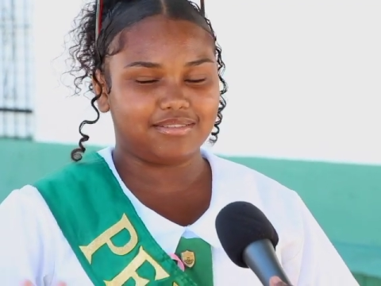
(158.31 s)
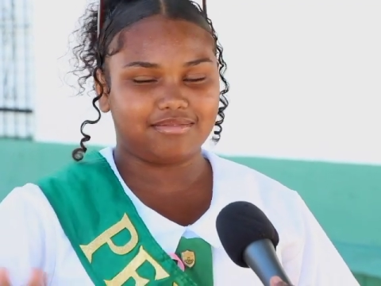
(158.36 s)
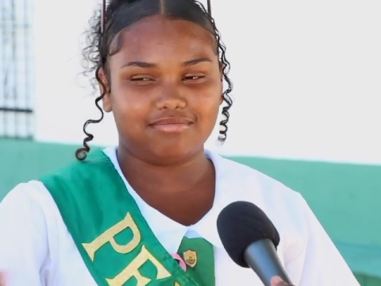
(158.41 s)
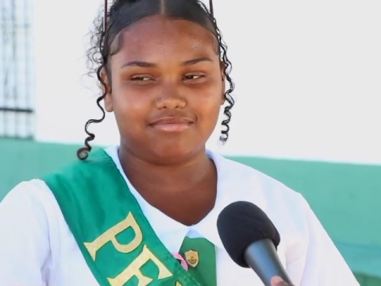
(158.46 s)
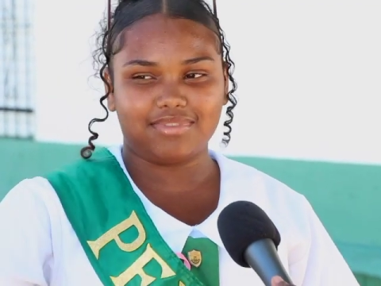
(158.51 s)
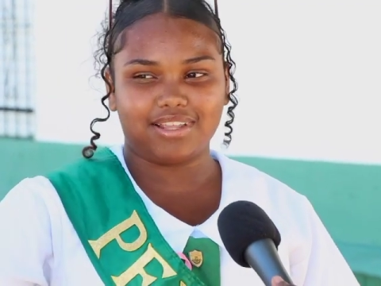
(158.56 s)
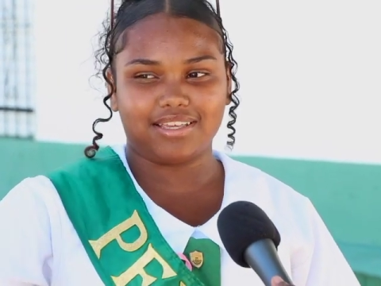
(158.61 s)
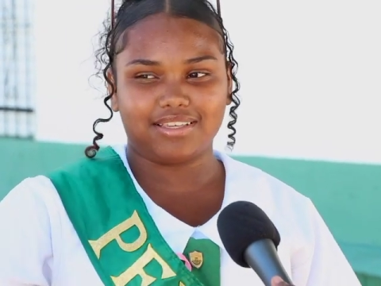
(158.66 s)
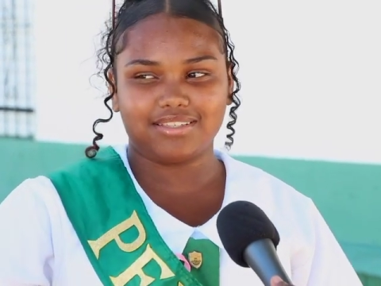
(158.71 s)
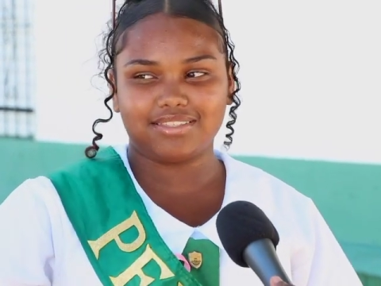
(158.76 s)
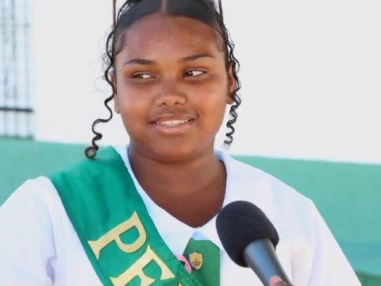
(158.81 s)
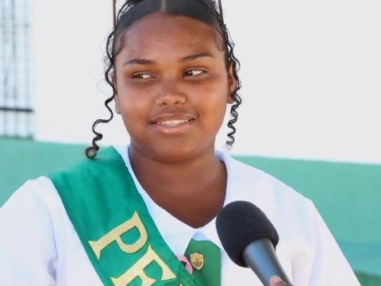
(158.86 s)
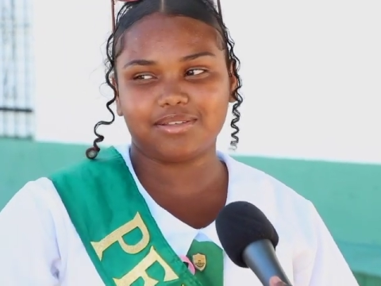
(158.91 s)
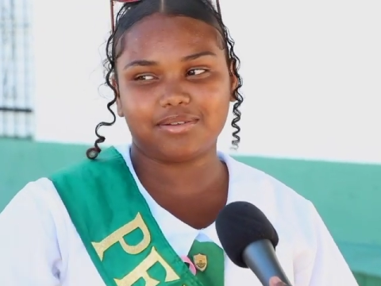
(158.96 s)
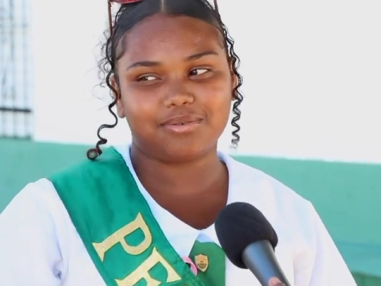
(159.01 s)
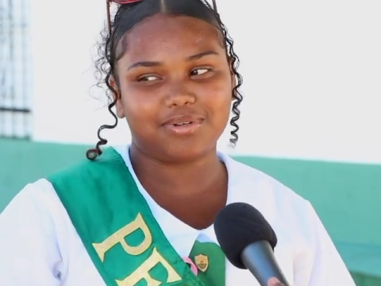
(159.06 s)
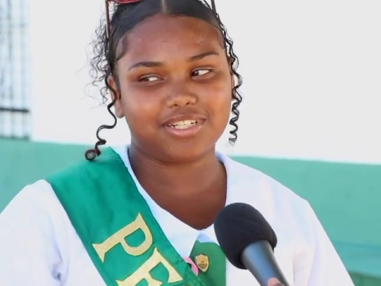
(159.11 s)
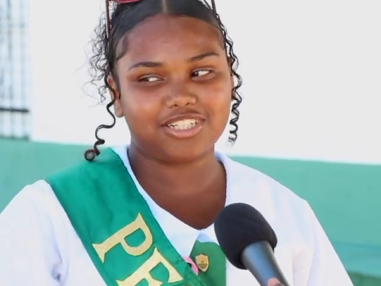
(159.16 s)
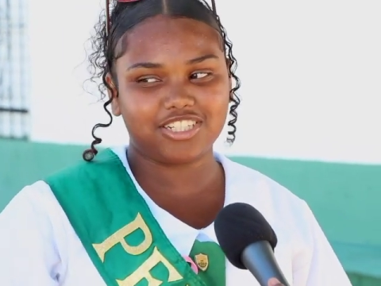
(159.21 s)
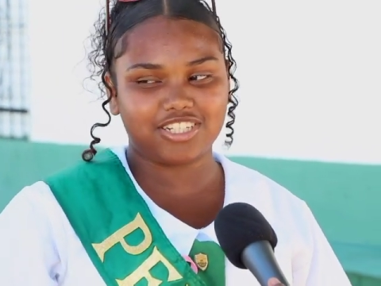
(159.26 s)
Like say
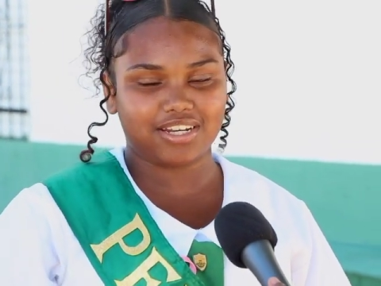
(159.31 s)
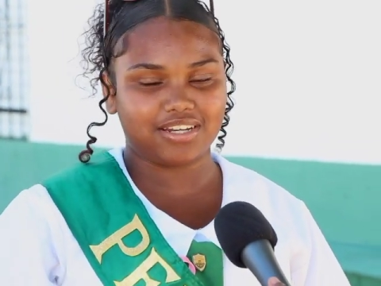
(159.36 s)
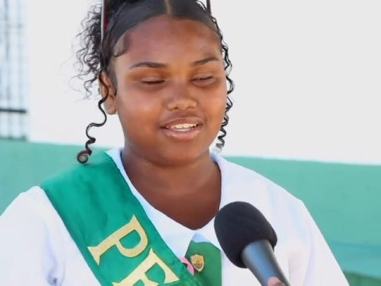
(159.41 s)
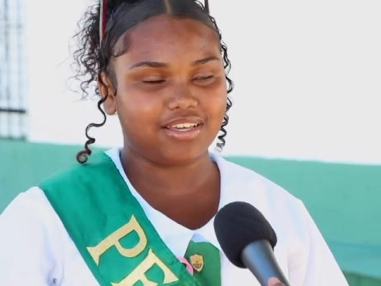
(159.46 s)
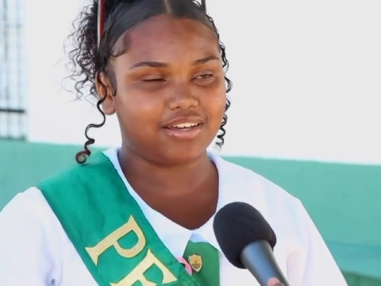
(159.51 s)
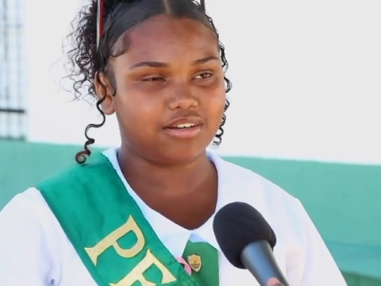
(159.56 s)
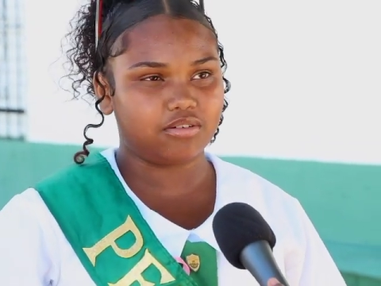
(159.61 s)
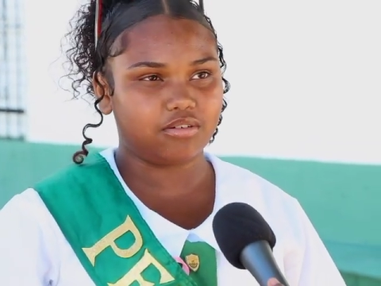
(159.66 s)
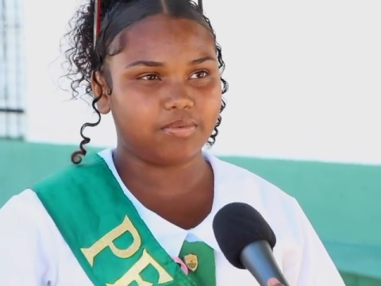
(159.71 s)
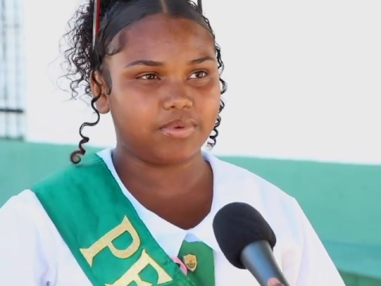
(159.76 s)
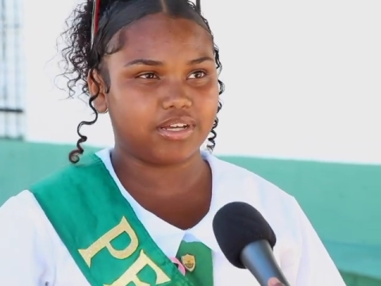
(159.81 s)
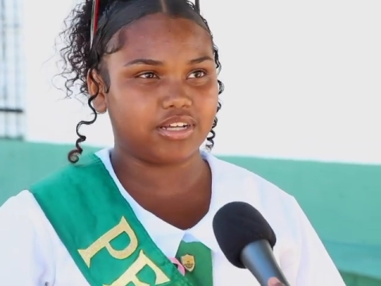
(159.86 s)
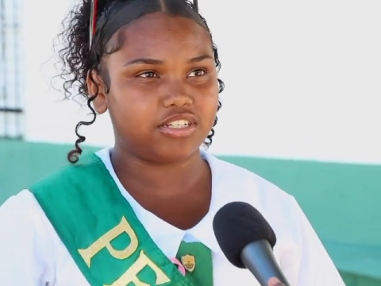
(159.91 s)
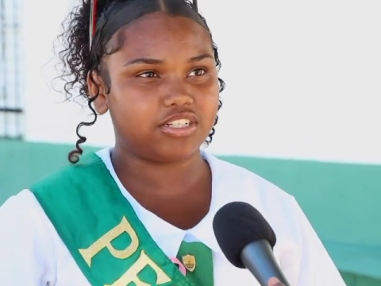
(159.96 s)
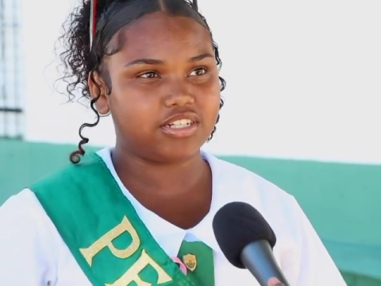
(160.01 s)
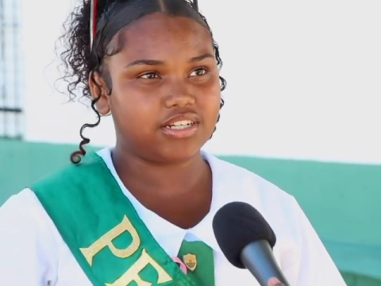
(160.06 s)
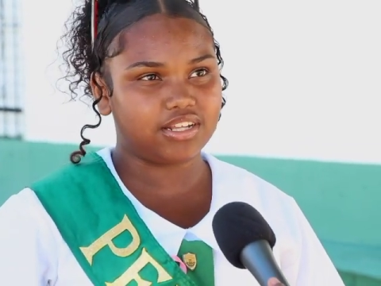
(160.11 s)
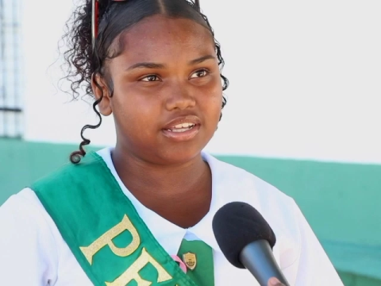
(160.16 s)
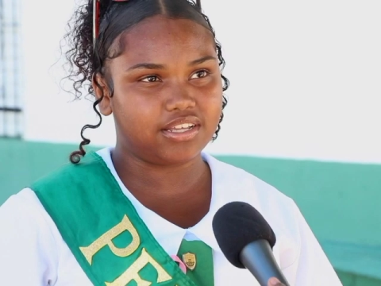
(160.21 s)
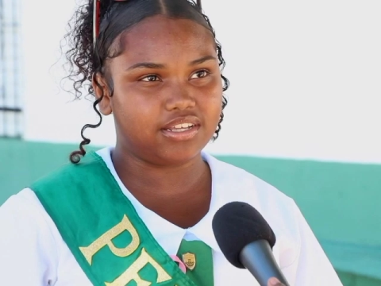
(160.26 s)
when Shania, because
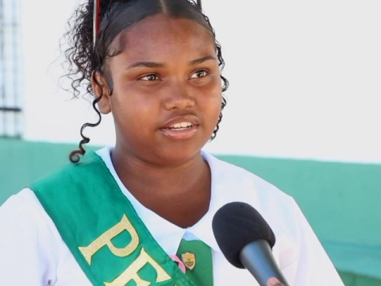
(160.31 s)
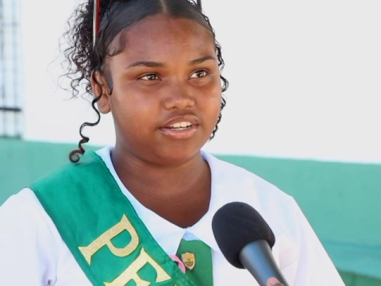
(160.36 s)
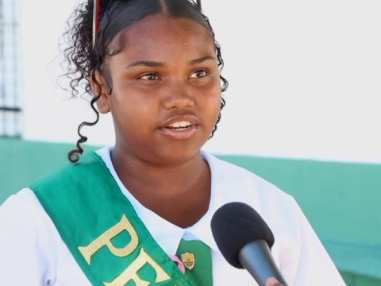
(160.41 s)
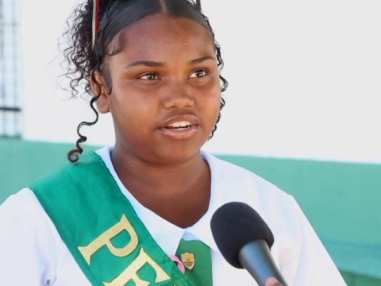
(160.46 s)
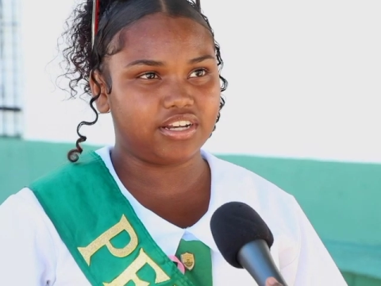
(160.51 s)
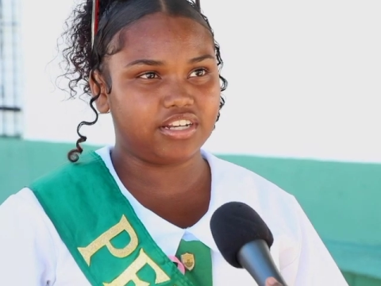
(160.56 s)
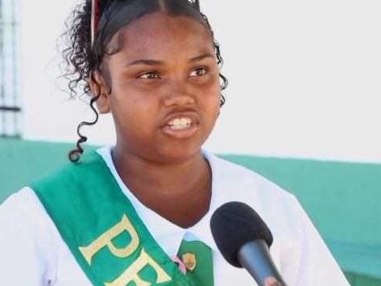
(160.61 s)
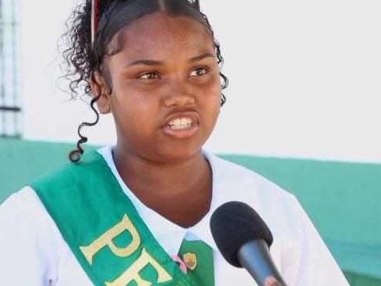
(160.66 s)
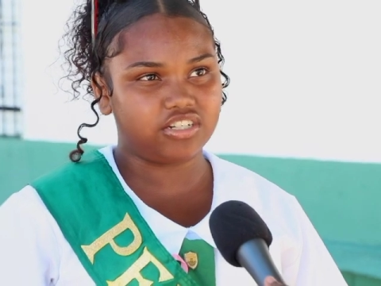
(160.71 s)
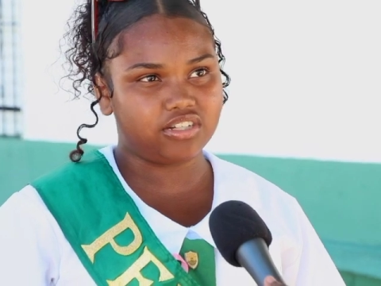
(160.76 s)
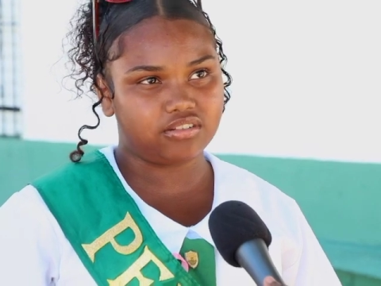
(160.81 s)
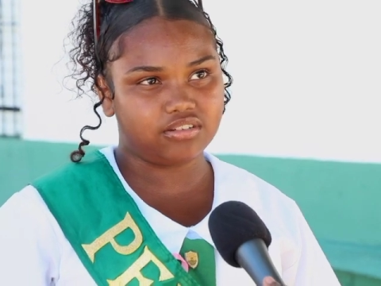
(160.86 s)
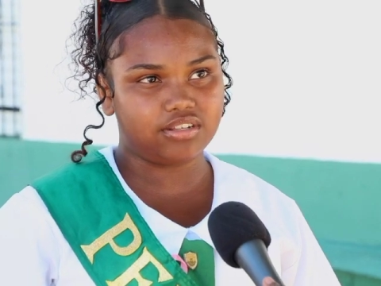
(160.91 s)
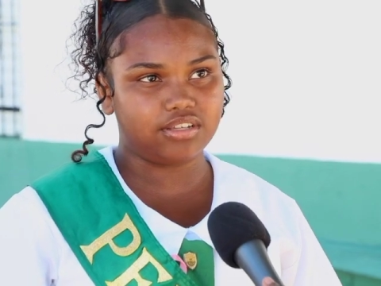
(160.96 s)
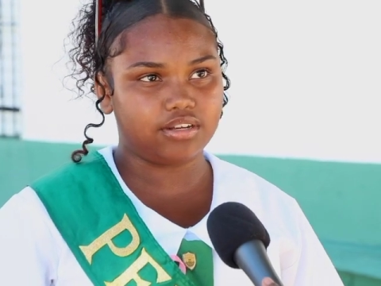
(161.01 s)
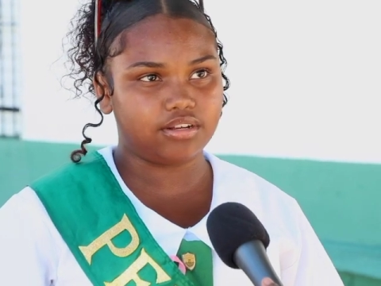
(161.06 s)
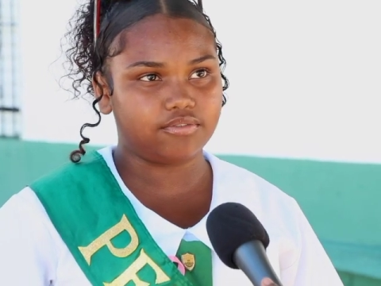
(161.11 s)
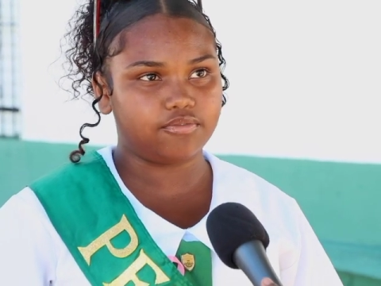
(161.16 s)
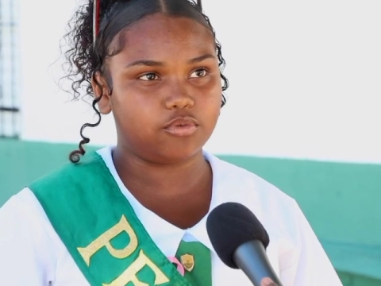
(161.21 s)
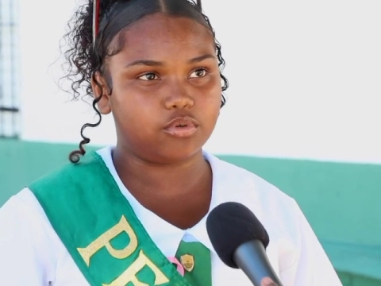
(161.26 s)
she's the head girl and she done
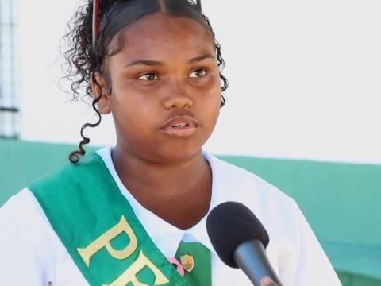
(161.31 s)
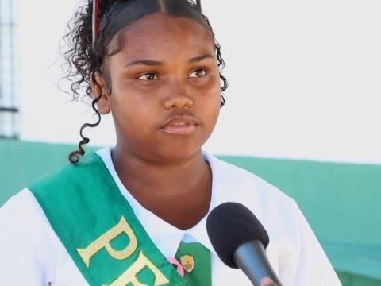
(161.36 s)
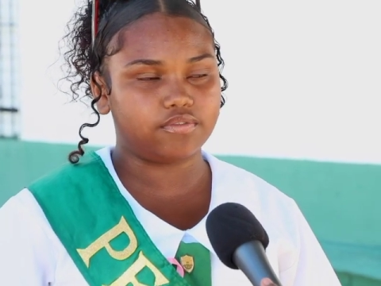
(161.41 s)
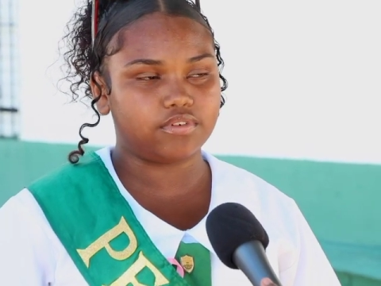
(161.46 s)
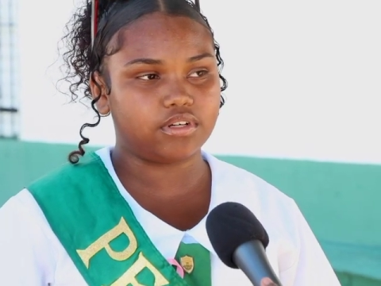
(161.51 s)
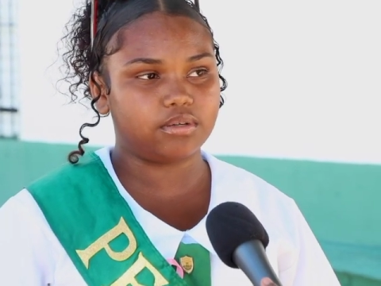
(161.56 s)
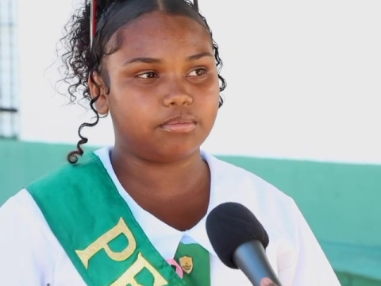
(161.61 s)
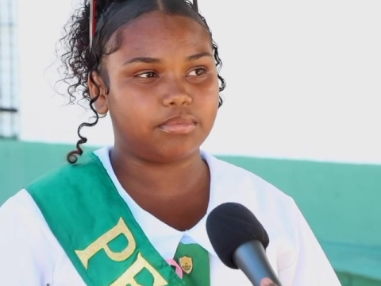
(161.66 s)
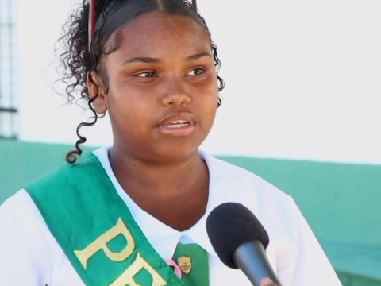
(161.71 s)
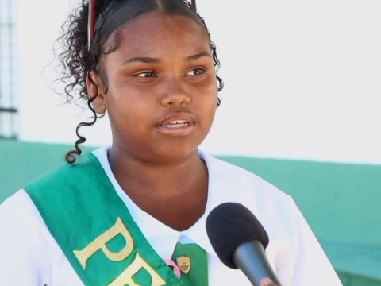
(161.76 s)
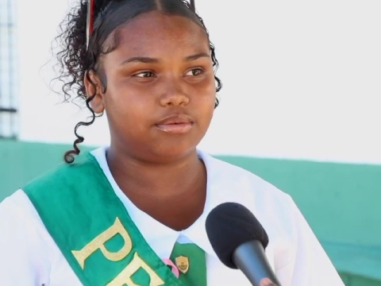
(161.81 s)
the fourth form,